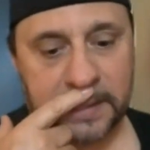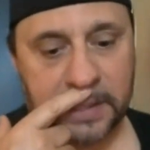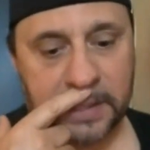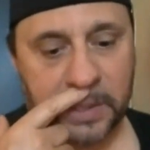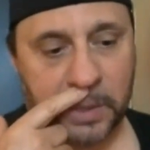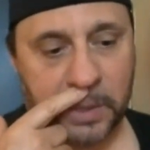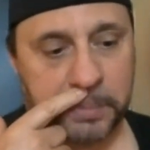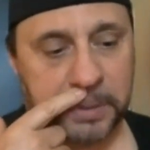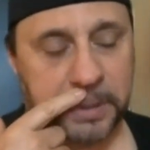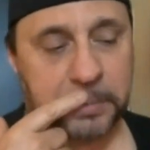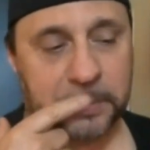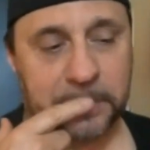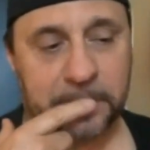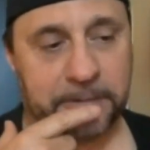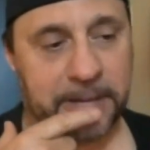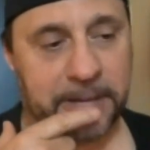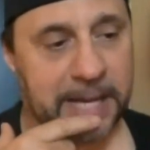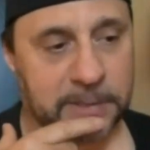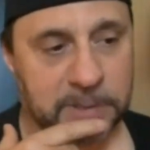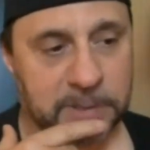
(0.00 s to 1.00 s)
You know, people
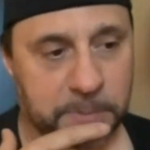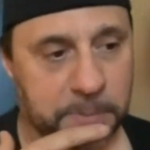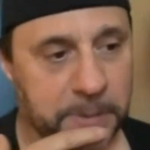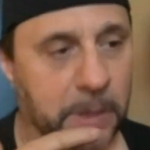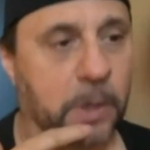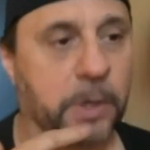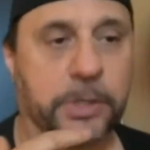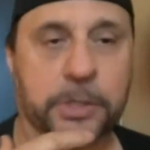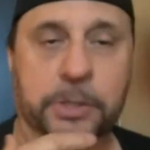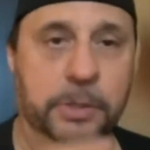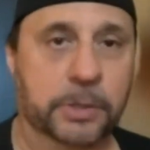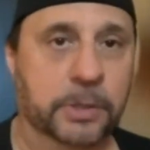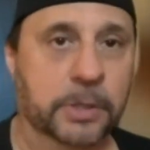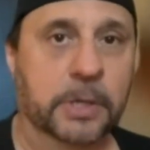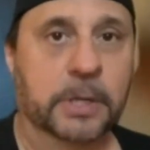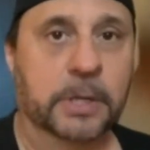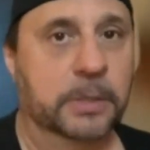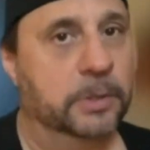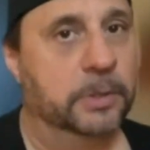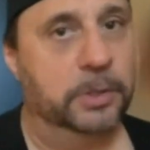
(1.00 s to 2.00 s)
have asked me, "Oh,
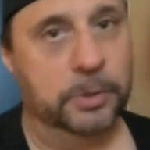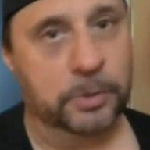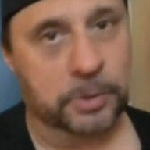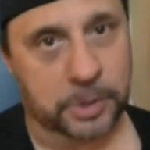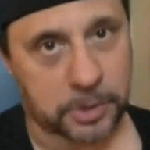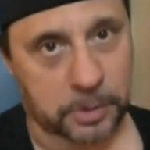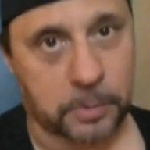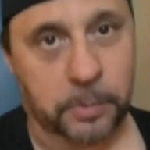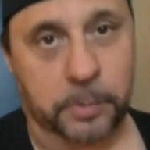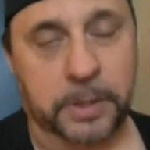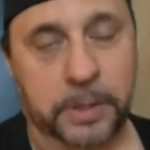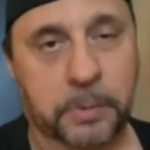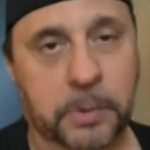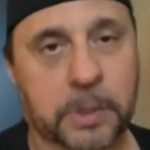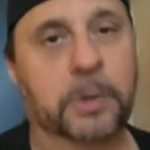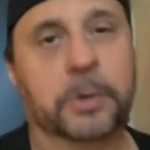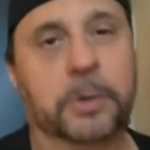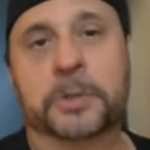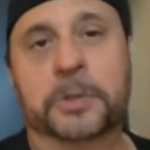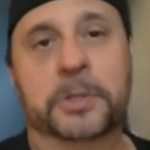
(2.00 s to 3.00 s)
you should
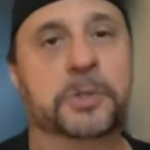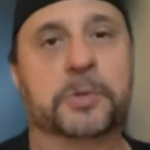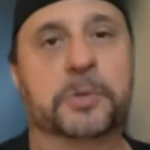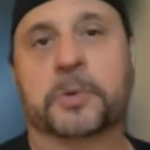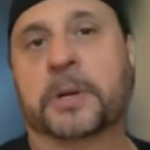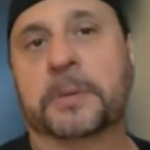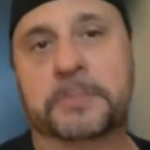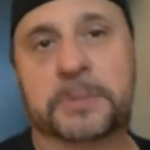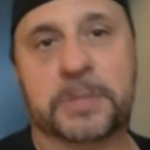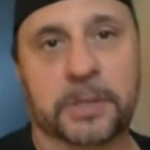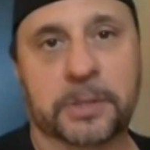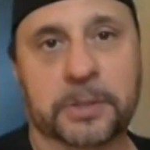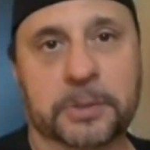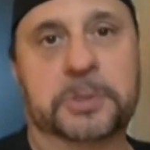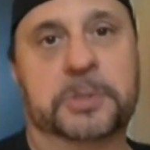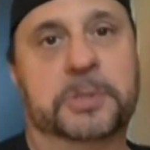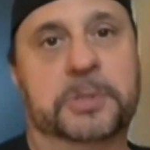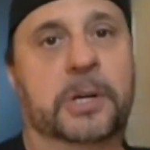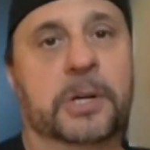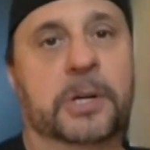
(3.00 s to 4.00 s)
re-record the drums on
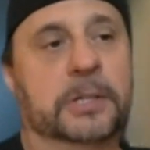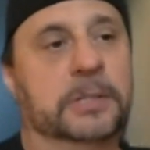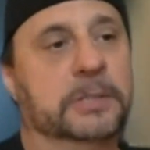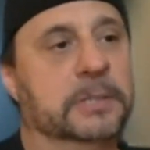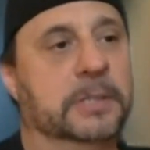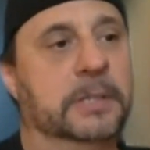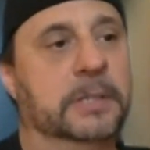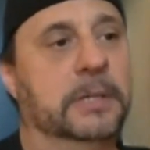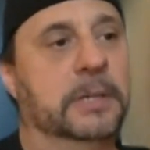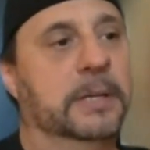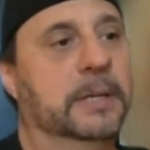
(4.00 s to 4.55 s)
those songs."